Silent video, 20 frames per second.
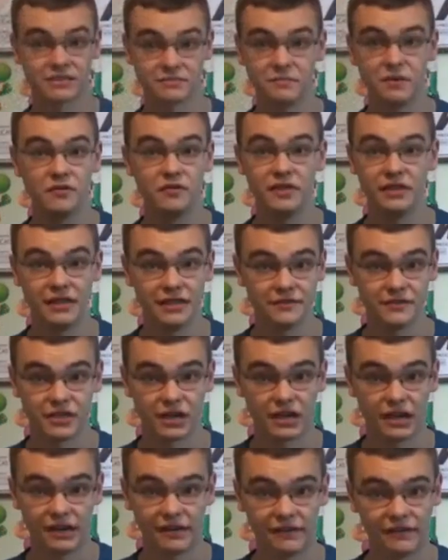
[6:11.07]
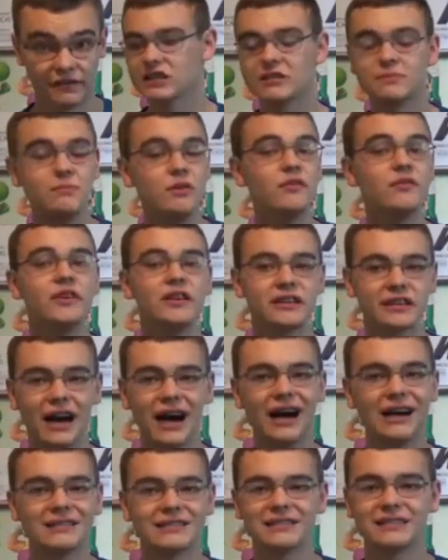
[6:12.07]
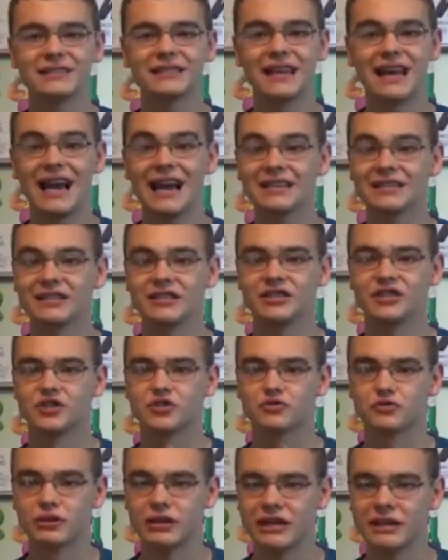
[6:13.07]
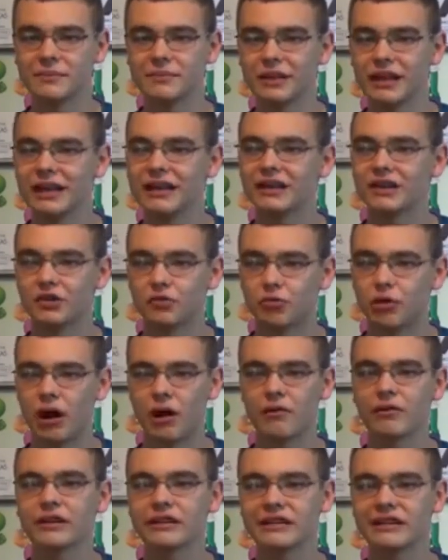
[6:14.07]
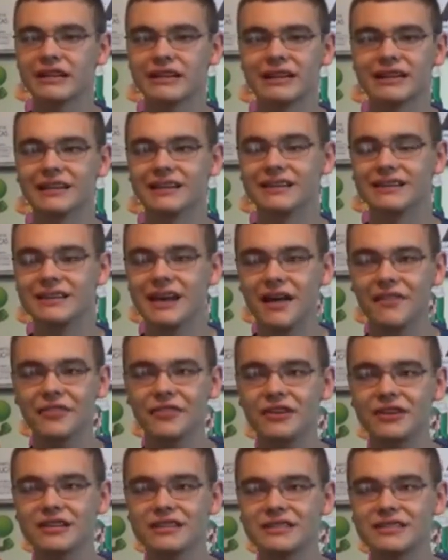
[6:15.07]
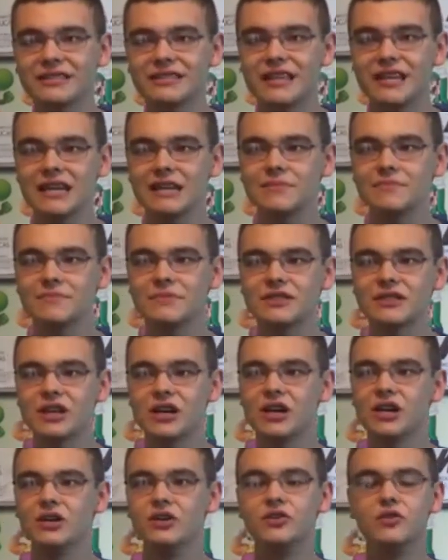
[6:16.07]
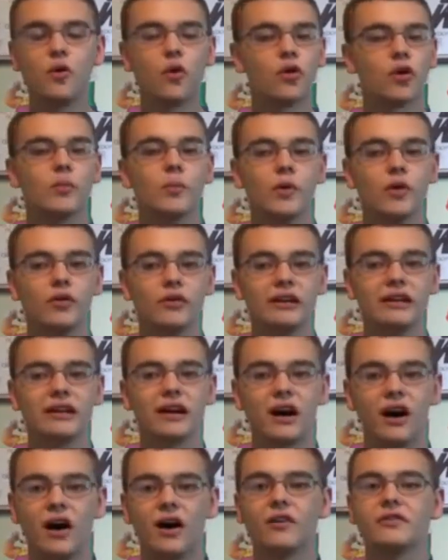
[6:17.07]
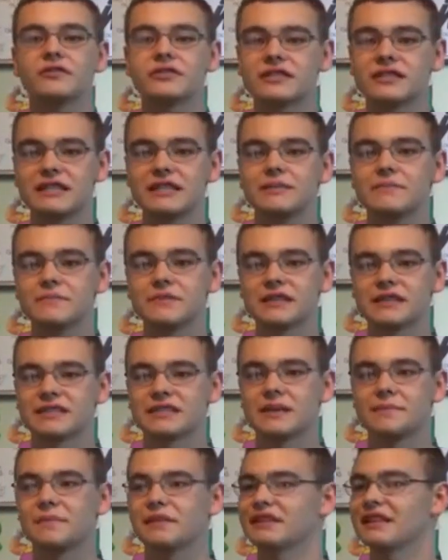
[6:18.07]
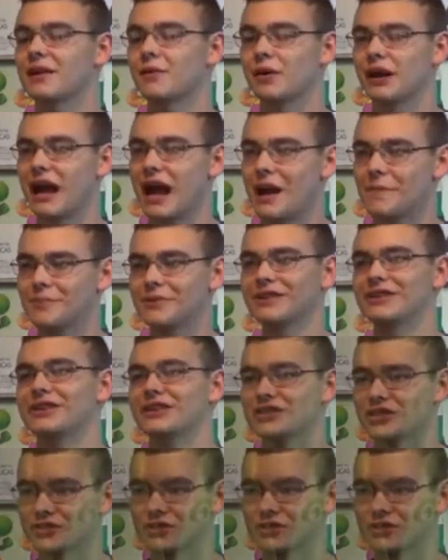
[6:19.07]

this movie gives off. This movie constantly has a dreamlike quality in it. Nothing seems normal. It all seems like something that would happen in a